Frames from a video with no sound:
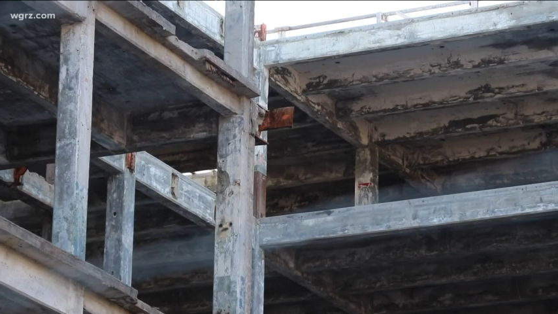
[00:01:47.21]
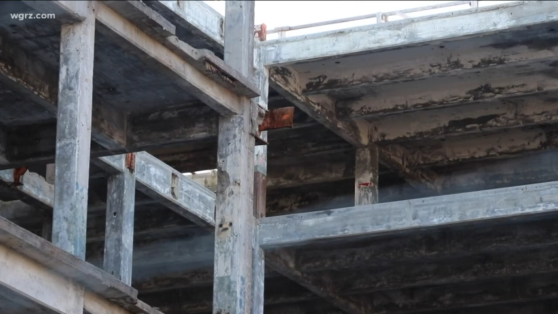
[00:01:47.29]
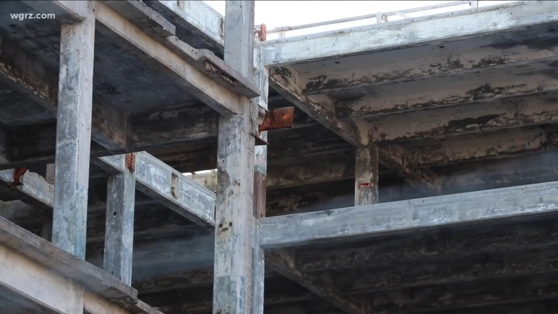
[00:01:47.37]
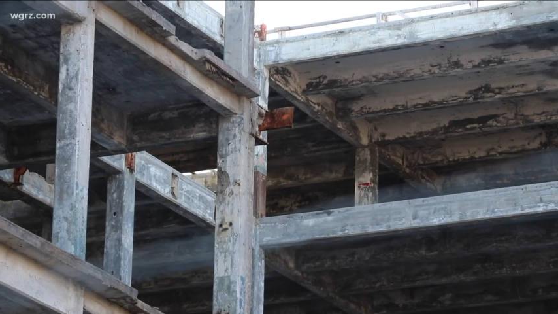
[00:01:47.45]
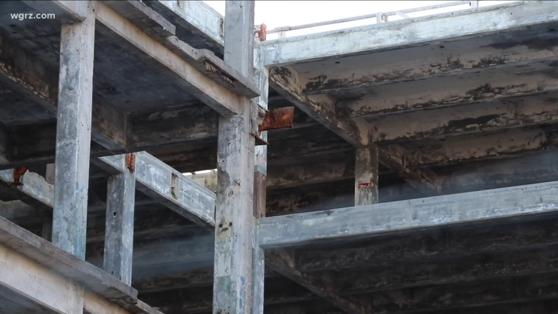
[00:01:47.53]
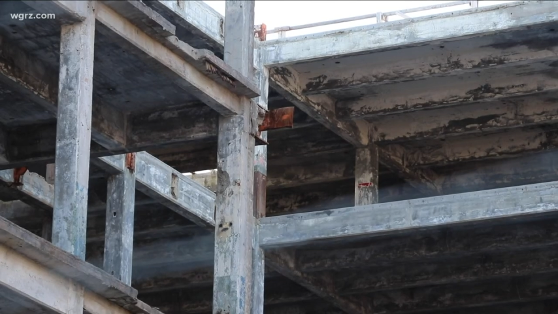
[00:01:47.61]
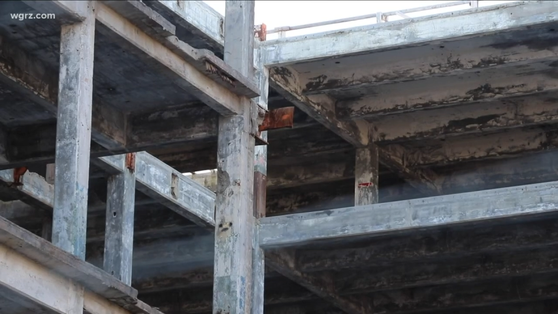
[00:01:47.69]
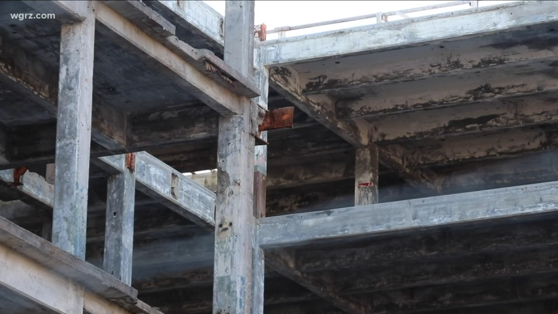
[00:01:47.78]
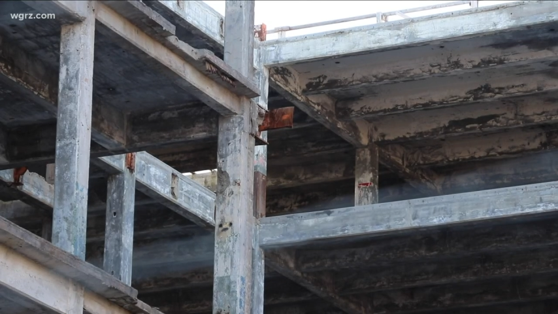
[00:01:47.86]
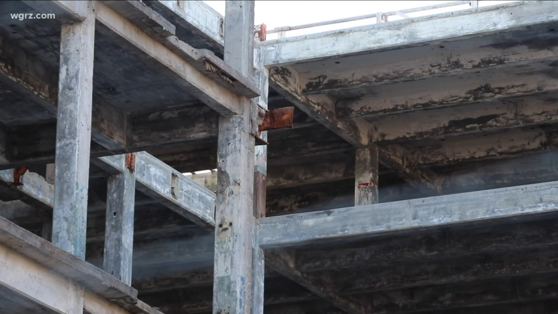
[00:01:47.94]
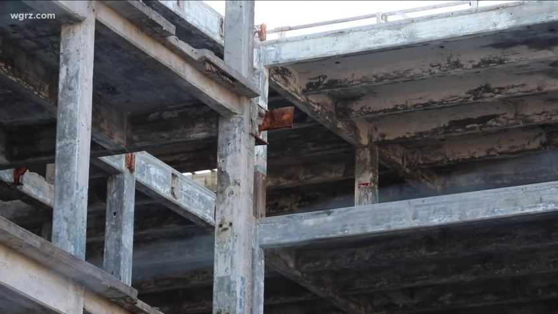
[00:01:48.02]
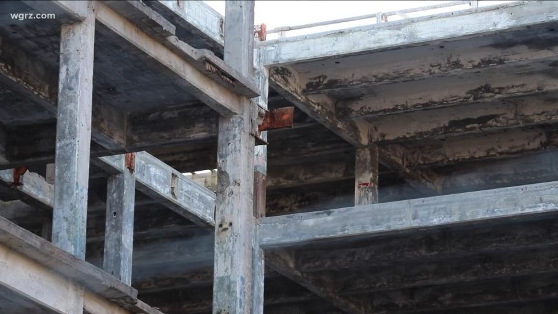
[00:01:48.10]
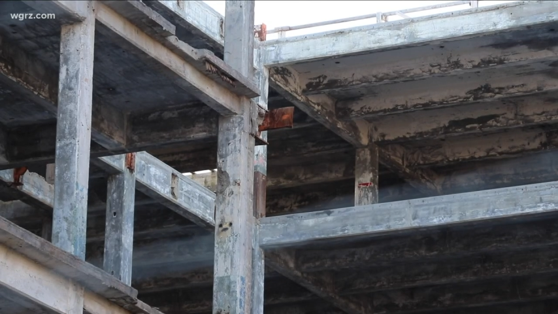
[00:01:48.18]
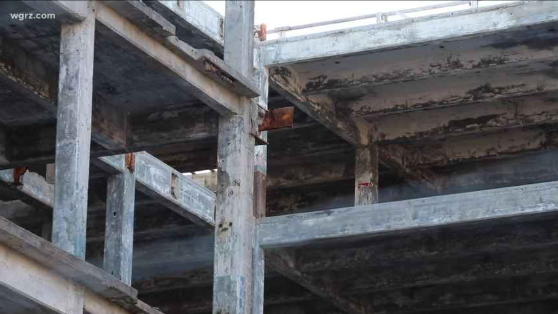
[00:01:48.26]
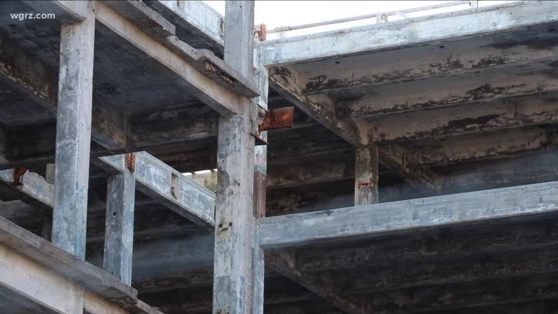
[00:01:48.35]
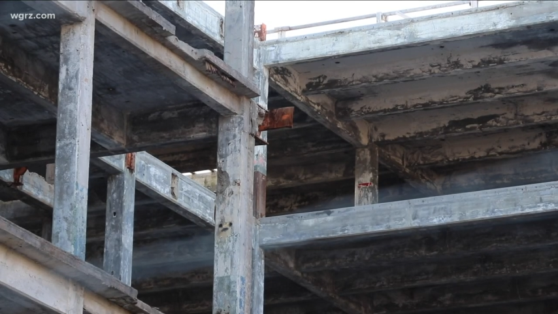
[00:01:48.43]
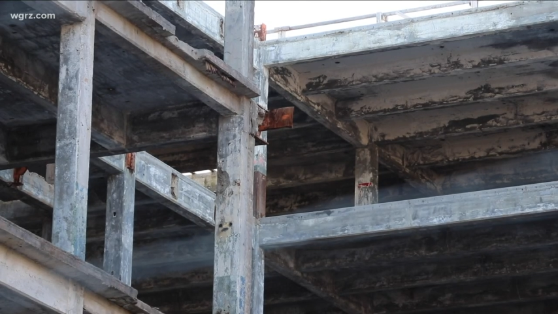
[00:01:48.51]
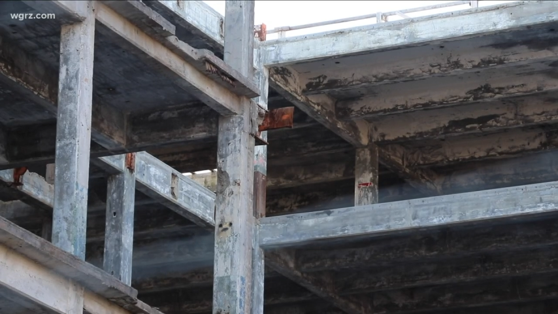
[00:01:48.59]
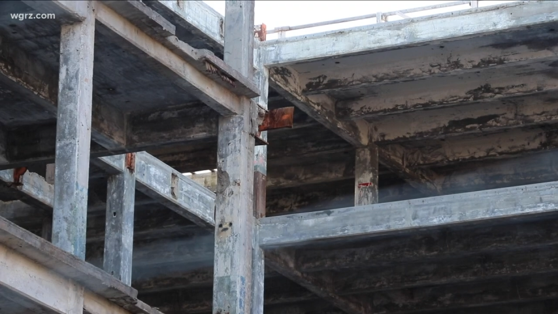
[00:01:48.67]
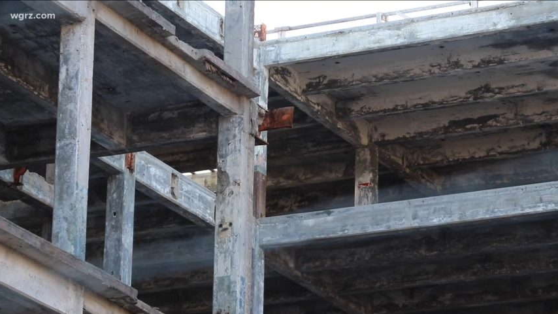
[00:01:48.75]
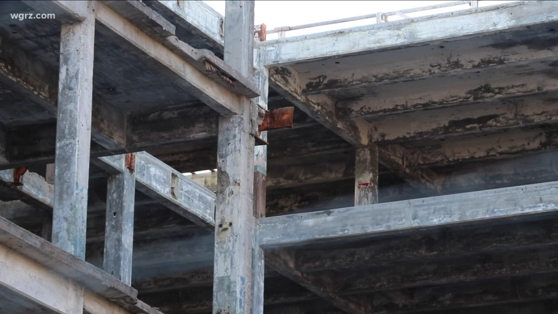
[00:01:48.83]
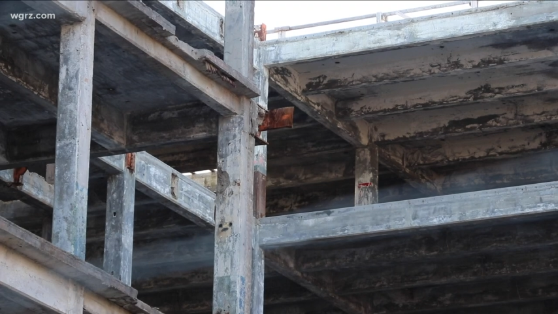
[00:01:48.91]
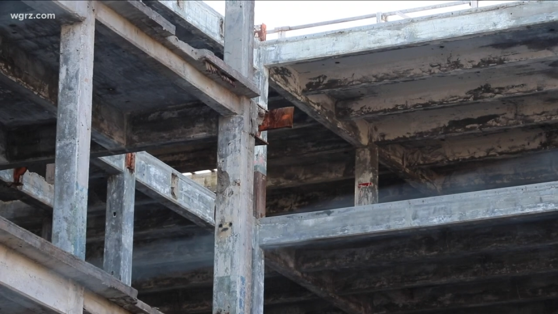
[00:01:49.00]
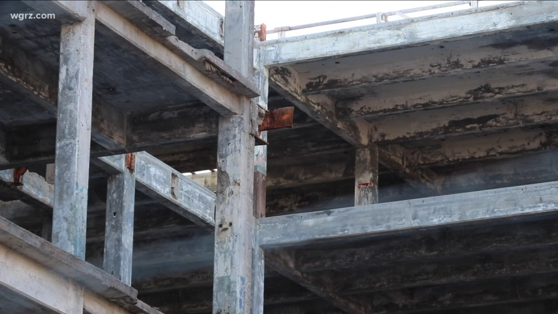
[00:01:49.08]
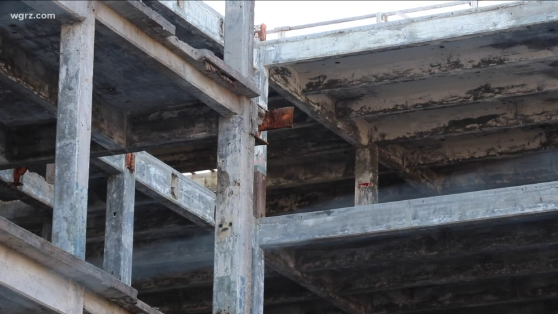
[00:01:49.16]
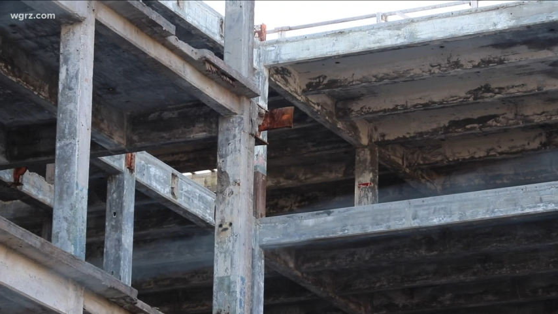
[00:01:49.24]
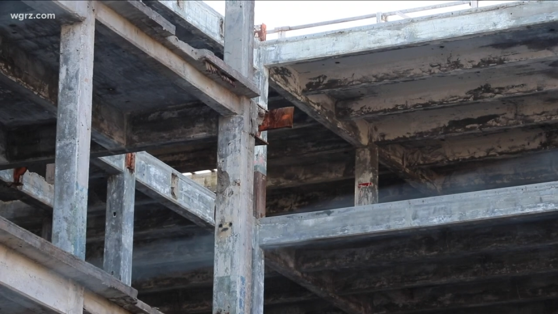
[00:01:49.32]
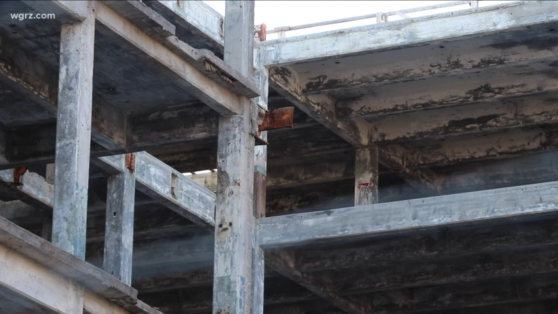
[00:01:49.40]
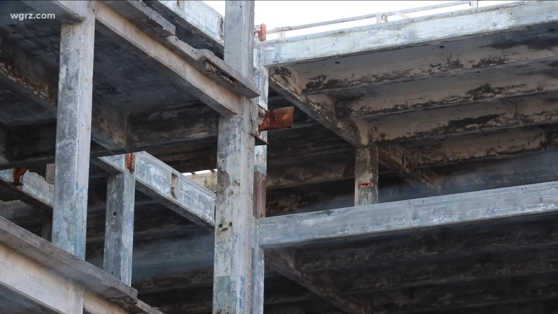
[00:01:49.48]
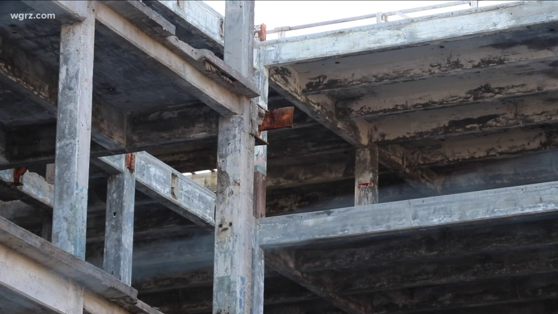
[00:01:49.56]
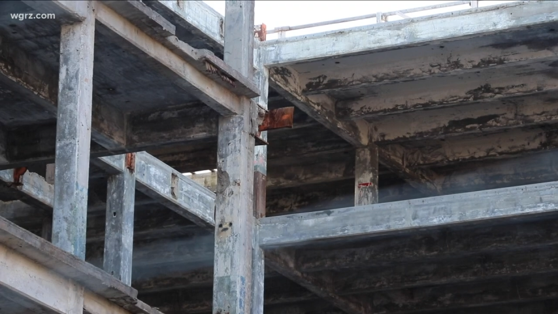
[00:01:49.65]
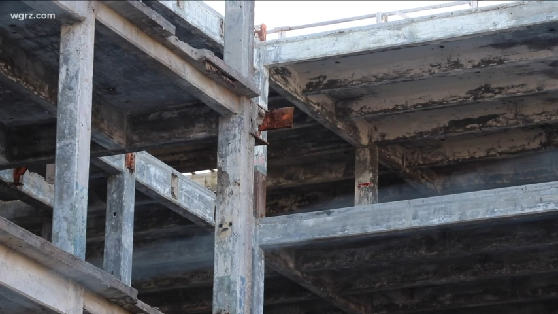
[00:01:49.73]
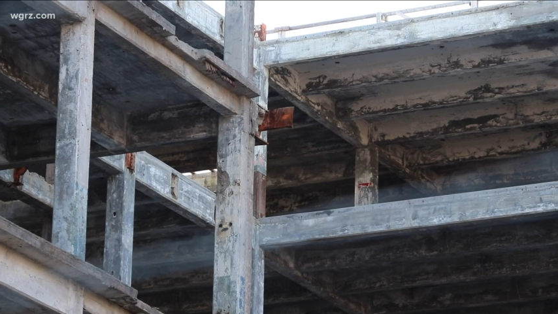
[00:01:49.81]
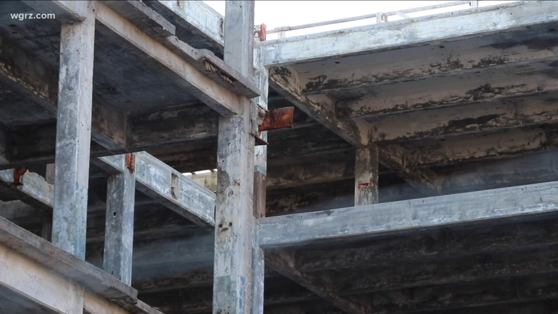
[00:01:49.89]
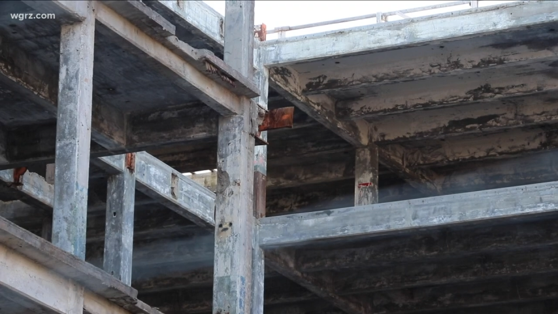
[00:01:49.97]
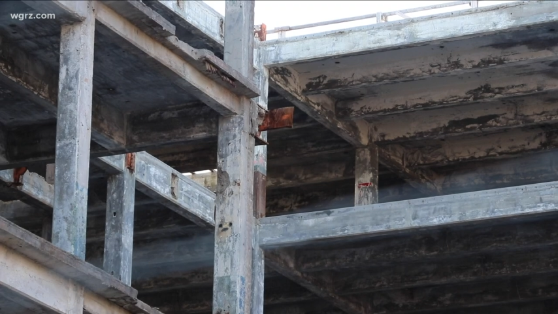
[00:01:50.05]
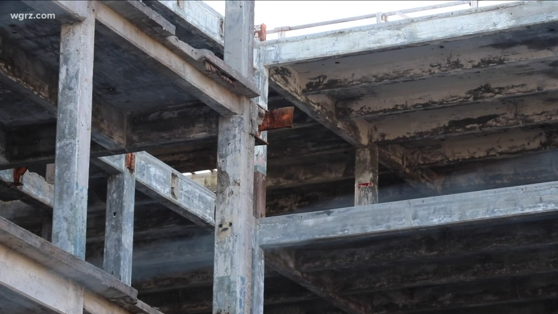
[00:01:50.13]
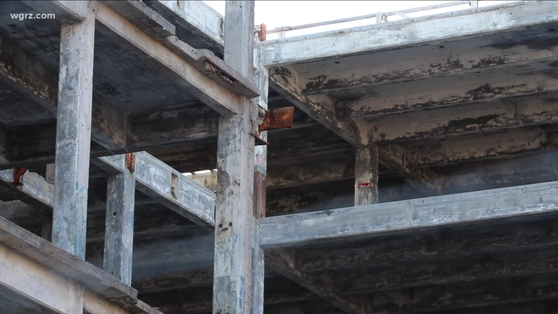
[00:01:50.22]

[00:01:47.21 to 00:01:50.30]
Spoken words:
[unreadable: no face in view]